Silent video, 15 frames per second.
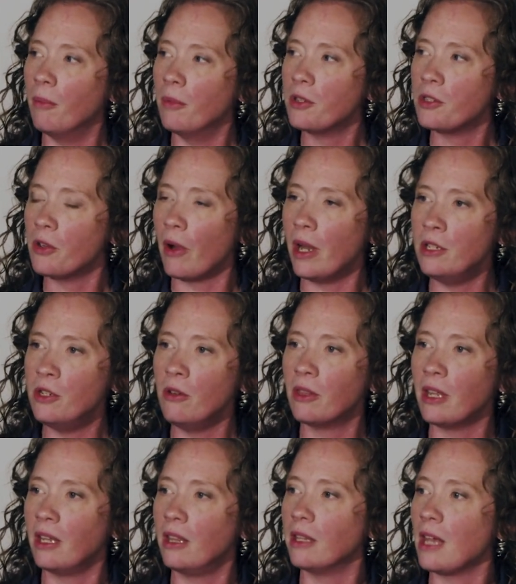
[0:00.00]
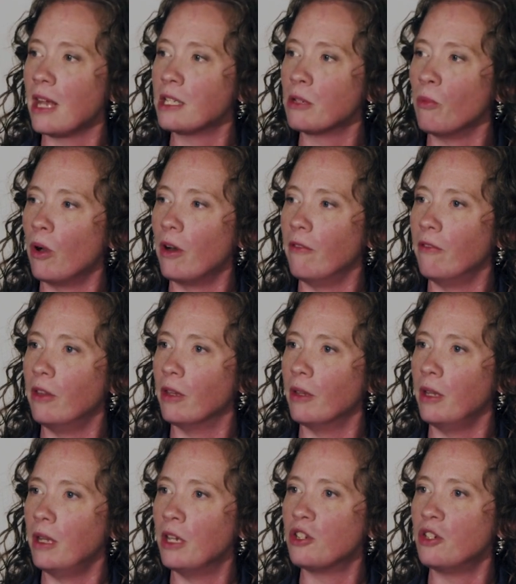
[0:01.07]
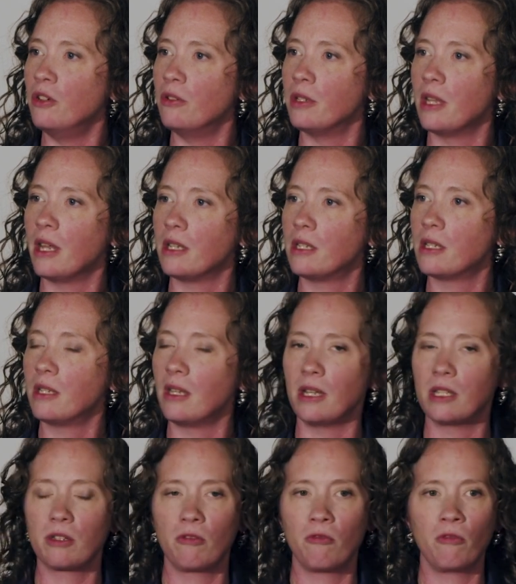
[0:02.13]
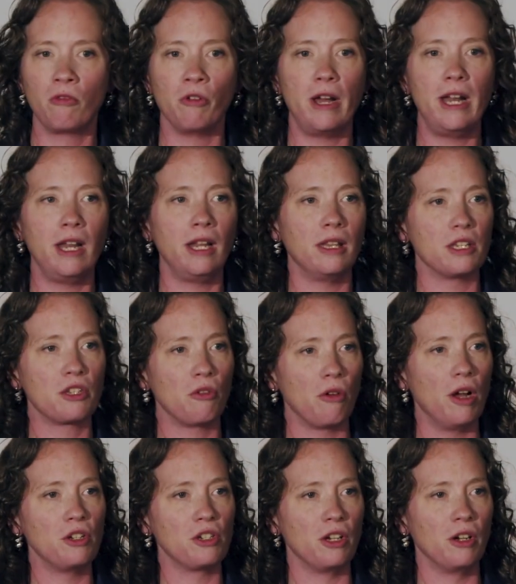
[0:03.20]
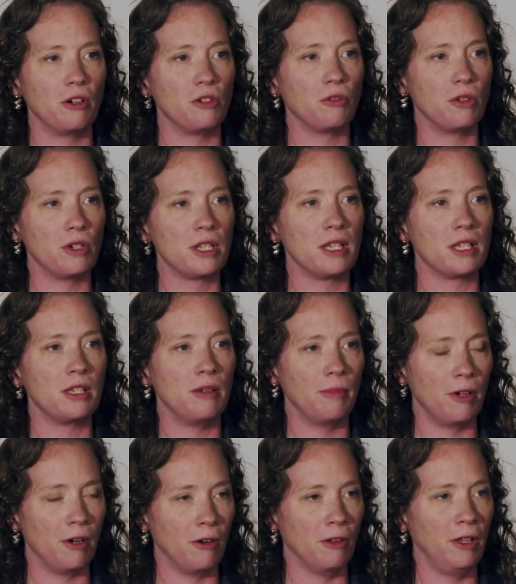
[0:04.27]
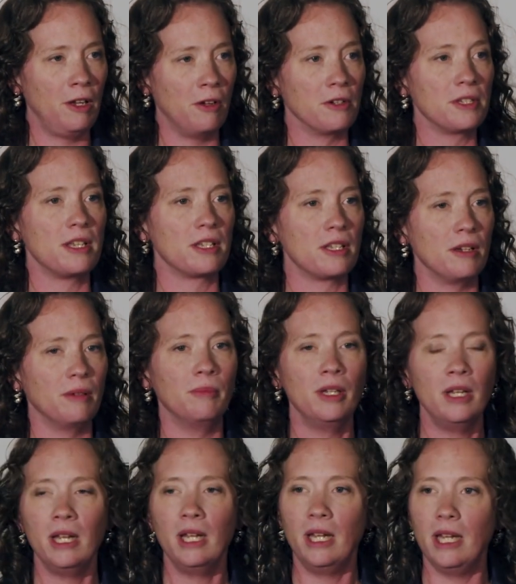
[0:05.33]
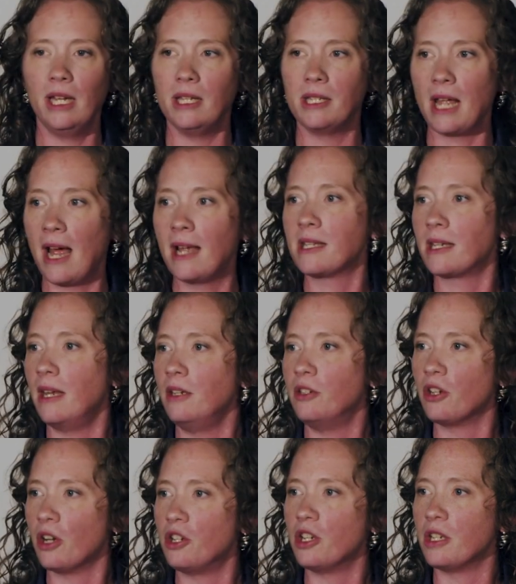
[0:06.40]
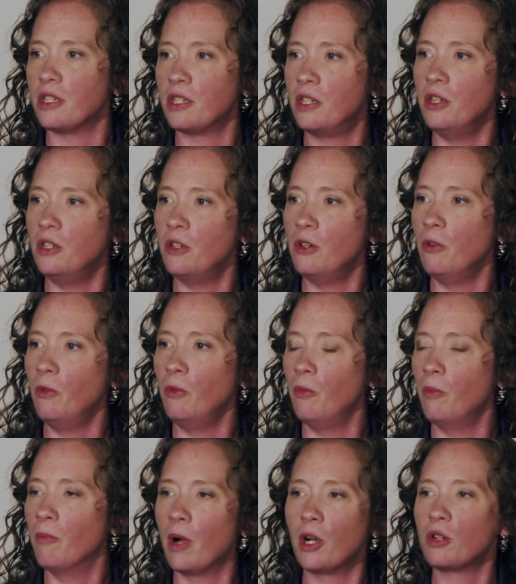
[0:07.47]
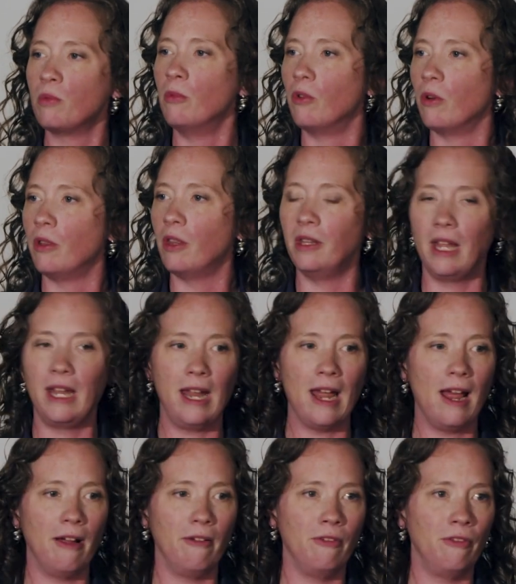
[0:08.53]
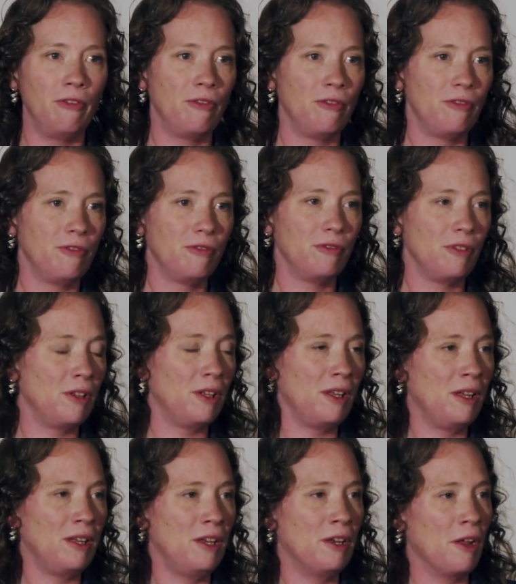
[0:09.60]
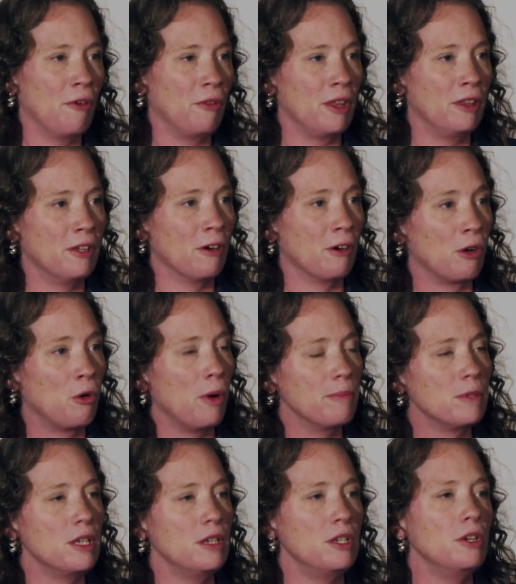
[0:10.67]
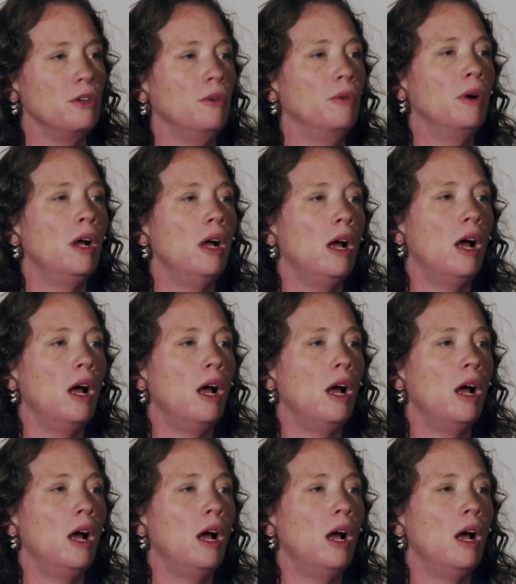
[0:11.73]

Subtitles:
So I do think that that's one of the issues that's creating this crunch in our tort system and our legal system, is asking judges to do much more than they have, than they're equipped to do